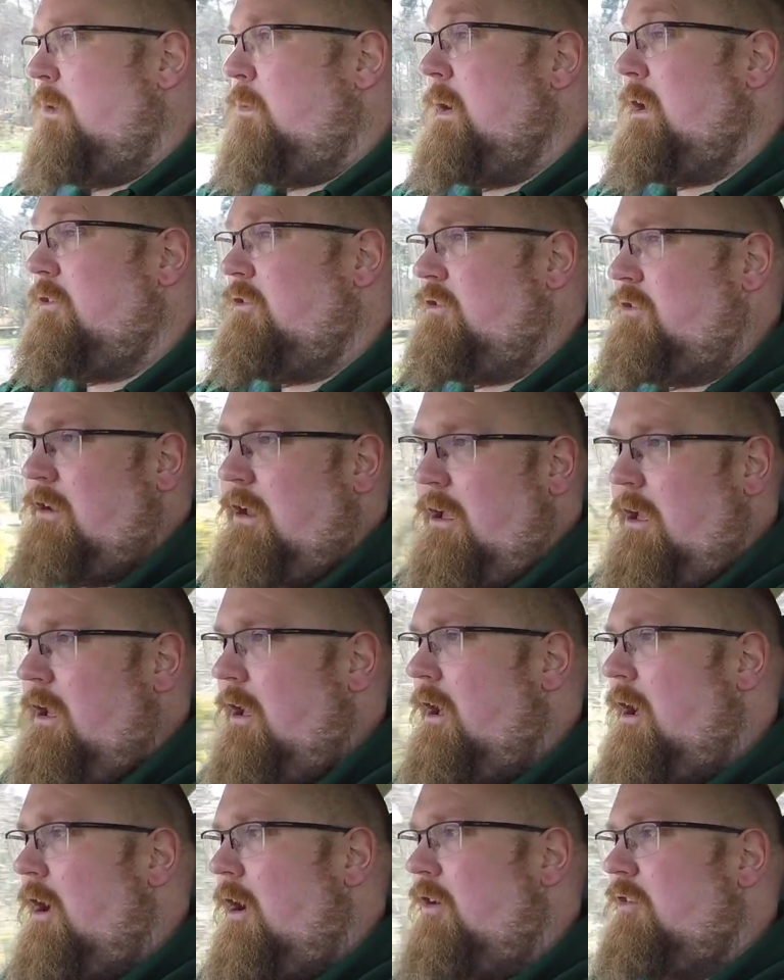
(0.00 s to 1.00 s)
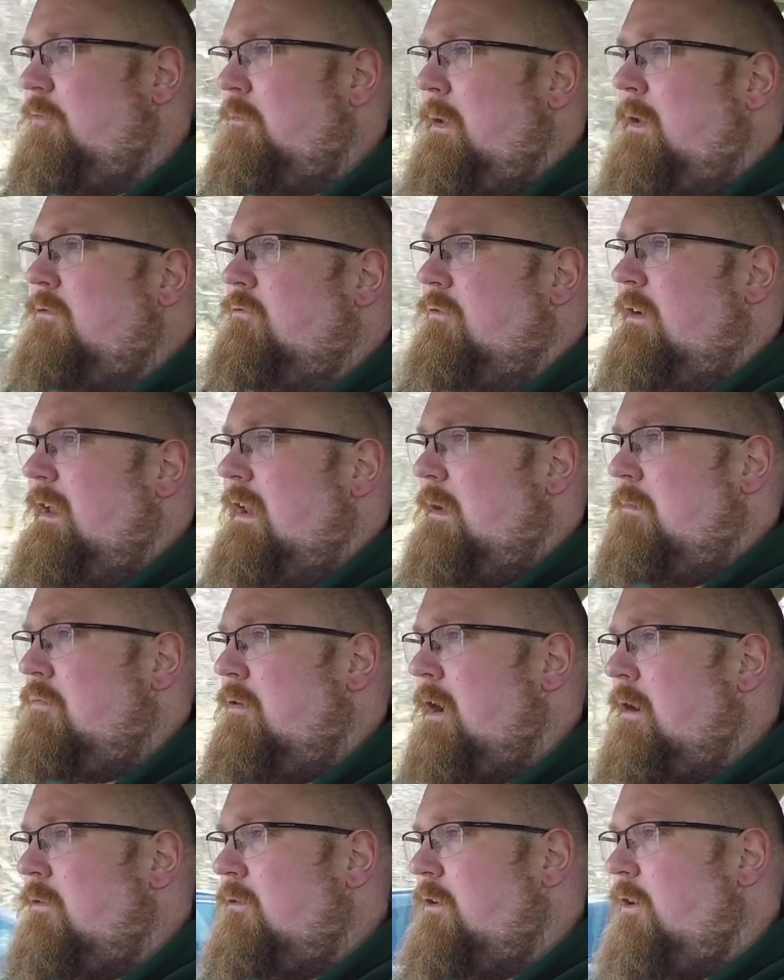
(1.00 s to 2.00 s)
which I've been really
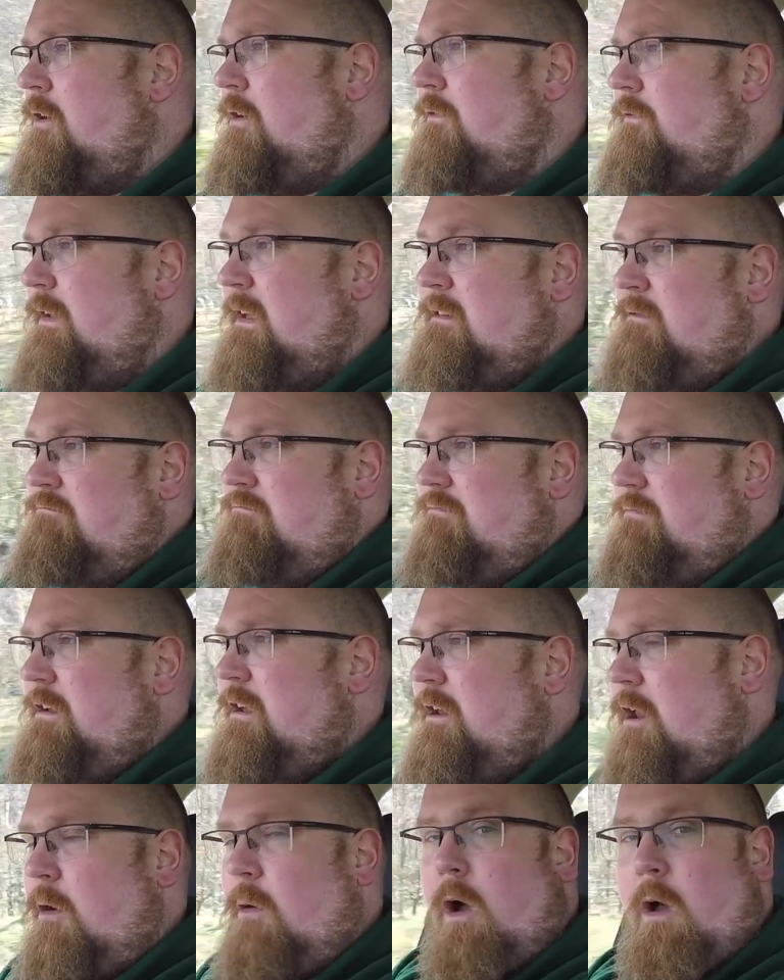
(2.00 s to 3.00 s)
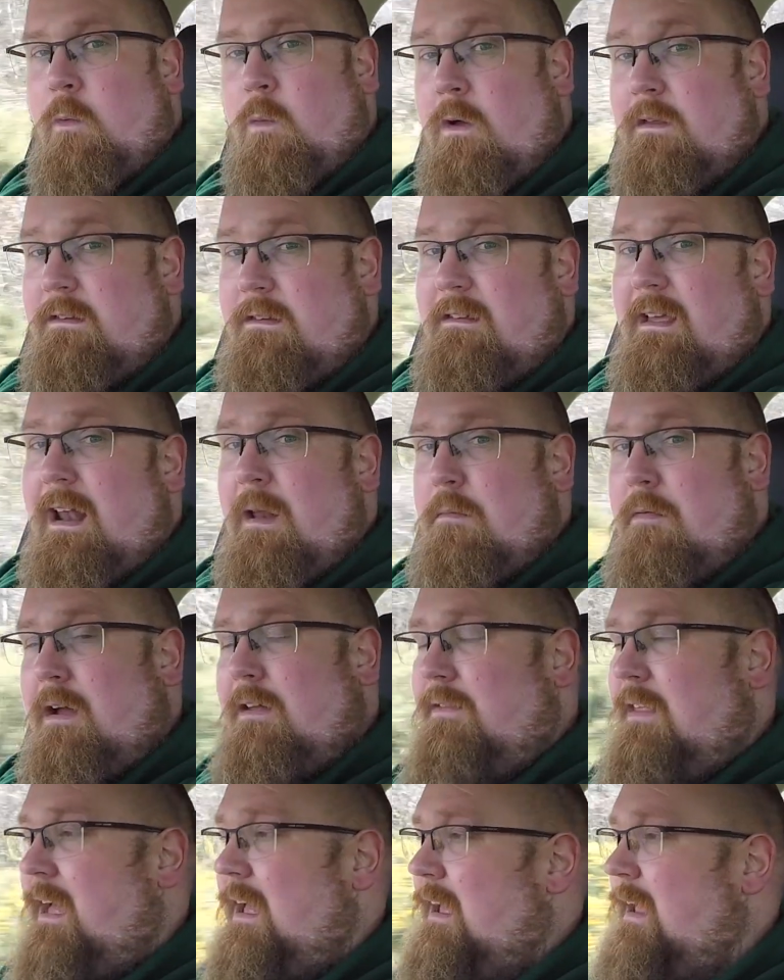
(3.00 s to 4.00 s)
proud of, and you know, I would
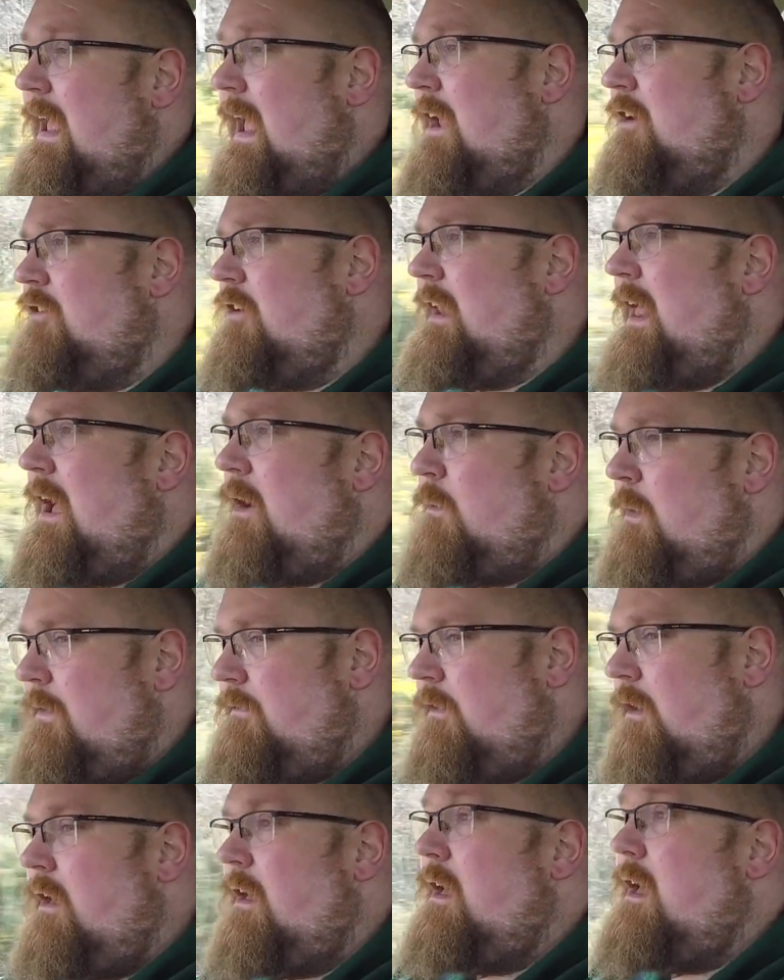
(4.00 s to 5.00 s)
celebrate that occasion. However,